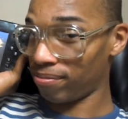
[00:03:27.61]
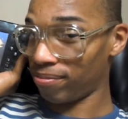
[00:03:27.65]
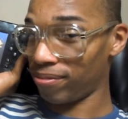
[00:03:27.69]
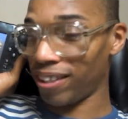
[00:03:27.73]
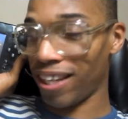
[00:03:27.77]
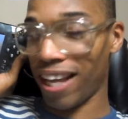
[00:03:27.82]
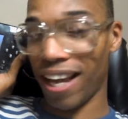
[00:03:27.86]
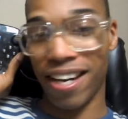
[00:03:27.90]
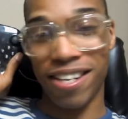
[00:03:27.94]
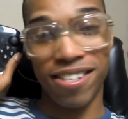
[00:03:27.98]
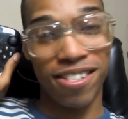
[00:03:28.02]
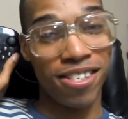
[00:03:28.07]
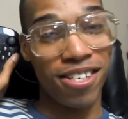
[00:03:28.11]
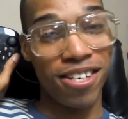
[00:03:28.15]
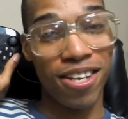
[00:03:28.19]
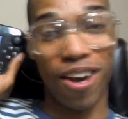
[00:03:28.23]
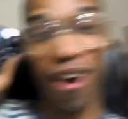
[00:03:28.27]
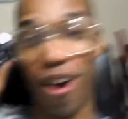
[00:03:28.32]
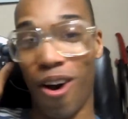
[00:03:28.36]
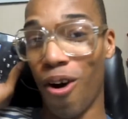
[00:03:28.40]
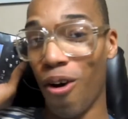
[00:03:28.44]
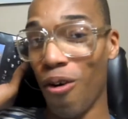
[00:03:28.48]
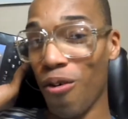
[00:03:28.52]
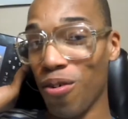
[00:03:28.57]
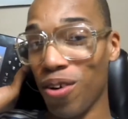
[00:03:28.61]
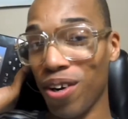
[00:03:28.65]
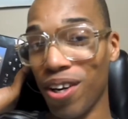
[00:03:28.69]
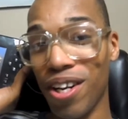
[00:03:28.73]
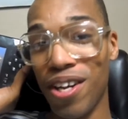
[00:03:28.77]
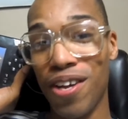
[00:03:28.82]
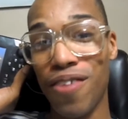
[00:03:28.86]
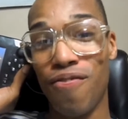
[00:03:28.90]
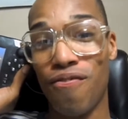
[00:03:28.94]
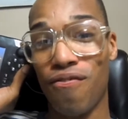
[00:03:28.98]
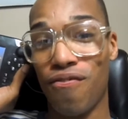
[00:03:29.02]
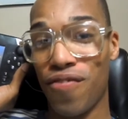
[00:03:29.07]
That is the
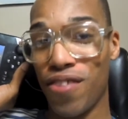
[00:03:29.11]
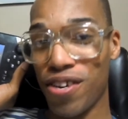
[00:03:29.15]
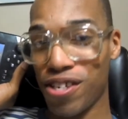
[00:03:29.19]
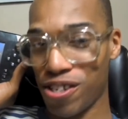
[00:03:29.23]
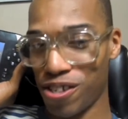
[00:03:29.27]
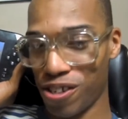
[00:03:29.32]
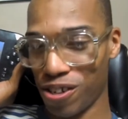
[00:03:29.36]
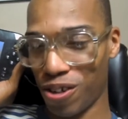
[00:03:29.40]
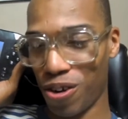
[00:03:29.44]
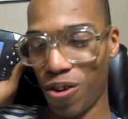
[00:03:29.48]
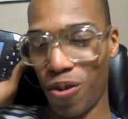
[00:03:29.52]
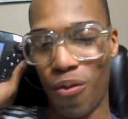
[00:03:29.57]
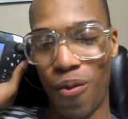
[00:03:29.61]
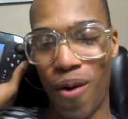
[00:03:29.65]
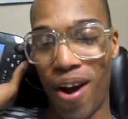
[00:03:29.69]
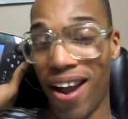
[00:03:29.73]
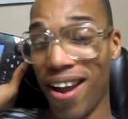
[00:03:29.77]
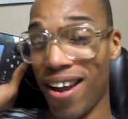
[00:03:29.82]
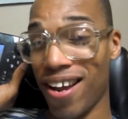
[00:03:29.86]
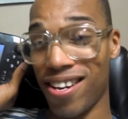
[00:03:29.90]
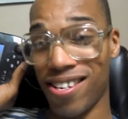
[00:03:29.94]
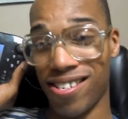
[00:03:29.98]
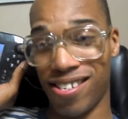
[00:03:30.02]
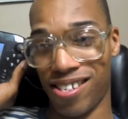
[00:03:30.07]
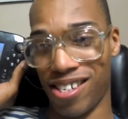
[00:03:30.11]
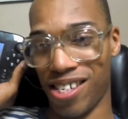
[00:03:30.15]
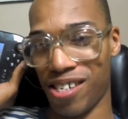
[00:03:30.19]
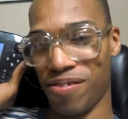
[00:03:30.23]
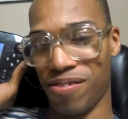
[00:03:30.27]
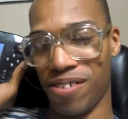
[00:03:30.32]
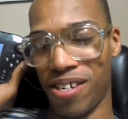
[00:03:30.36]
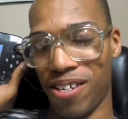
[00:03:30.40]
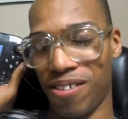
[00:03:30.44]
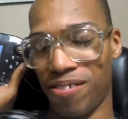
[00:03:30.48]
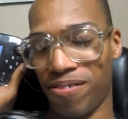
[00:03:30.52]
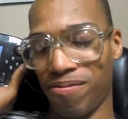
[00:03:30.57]
only physical way it is
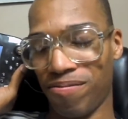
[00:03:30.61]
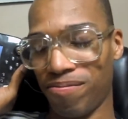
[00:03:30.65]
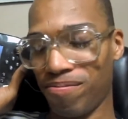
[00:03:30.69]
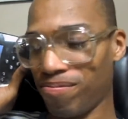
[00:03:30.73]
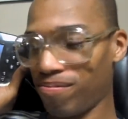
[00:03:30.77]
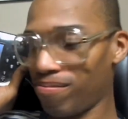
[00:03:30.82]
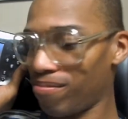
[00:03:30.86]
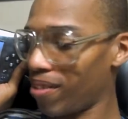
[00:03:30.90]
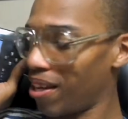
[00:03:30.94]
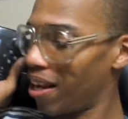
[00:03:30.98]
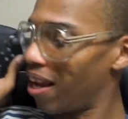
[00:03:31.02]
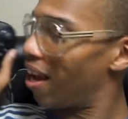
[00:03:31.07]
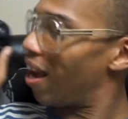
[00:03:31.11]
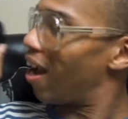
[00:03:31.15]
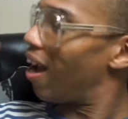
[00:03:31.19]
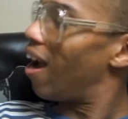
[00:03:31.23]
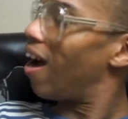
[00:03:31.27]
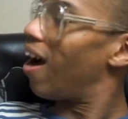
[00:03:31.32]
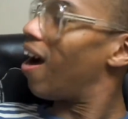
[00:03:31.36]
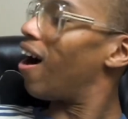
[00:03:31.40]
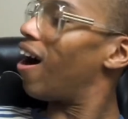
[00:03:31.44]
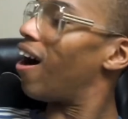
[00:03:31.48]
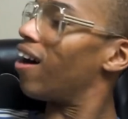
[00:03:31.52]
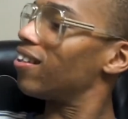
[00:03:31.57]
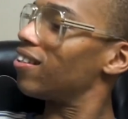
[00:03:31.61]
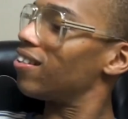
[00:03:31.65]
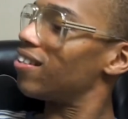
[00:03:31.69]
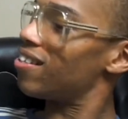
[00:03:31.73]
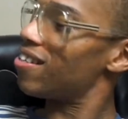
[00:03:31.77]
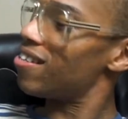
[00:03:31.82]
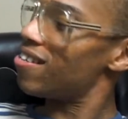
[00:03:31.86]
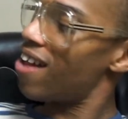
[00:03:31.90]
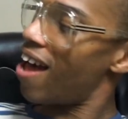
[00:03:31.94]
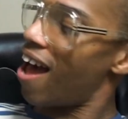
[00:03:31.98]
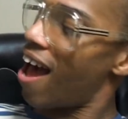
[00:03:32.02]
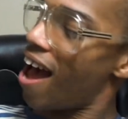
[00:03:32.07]
leaving. Other
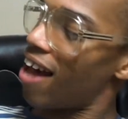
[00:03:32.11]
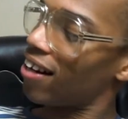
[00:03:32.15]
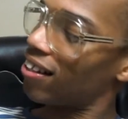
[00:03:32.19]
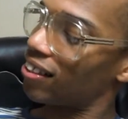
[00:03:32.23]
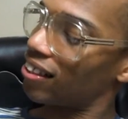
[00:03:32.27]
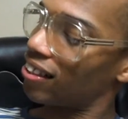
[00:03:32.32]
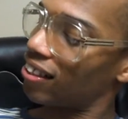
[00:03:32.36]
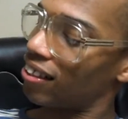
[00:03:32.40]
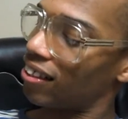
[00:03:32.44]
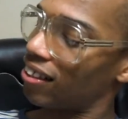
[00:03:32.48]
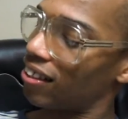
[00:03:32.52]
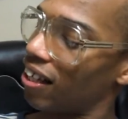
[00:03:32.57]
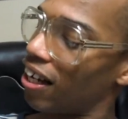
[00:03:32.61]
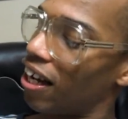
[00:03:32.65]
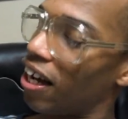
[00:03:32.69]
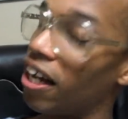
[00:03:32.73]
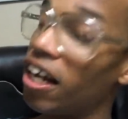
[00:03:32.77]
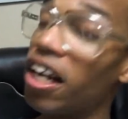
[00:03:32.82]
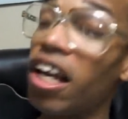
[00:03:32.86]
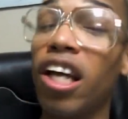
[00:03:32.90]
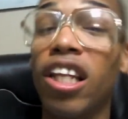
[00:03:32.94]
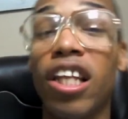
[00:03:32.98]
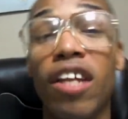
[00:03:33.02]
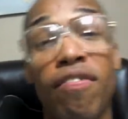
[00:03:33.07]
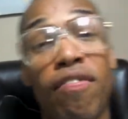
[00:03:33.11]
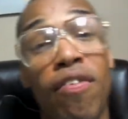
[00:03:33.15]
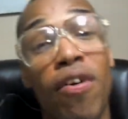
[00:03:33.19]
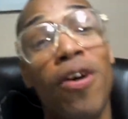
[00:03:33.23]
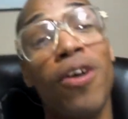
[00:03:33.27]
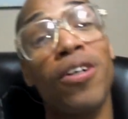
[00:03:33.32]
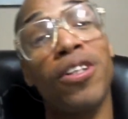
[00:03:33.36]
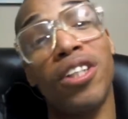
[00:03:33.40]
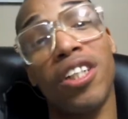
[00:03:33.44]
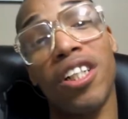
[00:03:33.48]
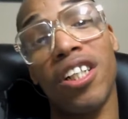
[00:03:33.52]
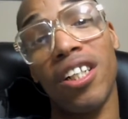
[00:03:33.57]
than that, any other
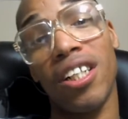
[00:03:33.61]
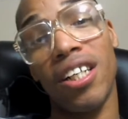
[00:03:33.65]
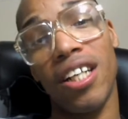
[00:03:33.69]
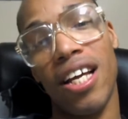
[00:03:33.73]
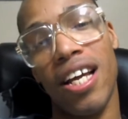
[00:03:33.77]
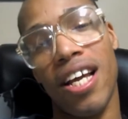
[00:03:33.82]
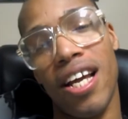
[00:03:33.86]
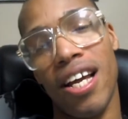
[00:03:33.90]
version